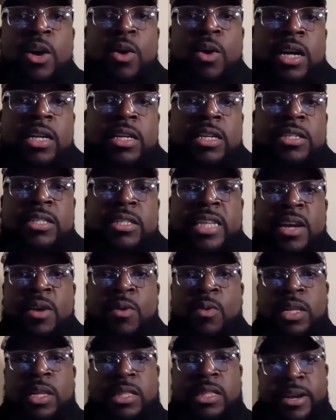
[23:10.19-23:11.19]
don't
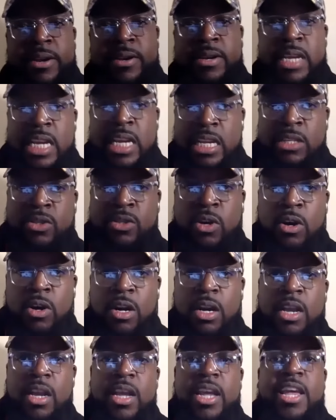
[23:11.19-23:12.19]
understand what their needs
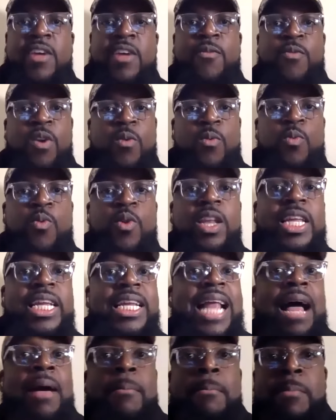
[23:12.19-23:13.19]
are, if we're really
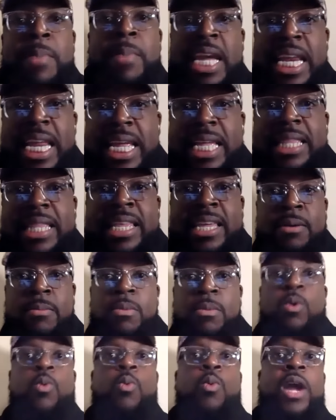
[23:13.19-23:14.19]
not meeting
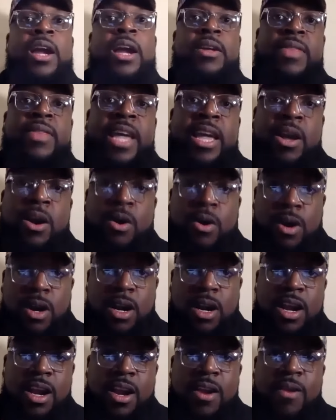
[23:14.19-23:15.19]
them where they are,
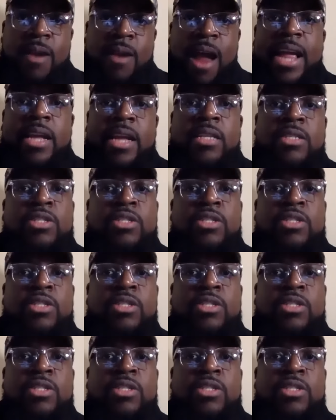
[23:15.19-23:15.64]
right? Mm.